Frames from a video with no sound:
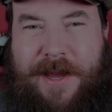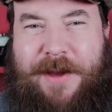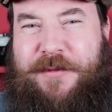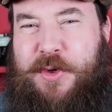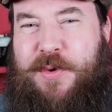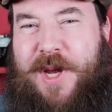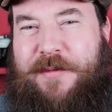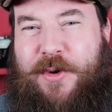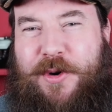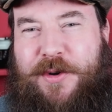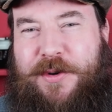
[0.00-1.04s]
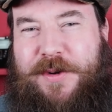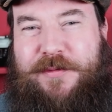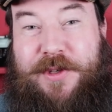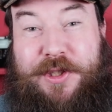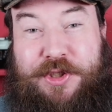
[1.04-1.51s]
Have you ever heard
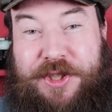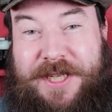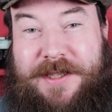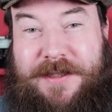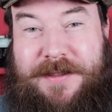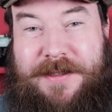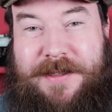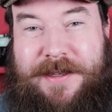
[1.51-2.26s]
of Nishika?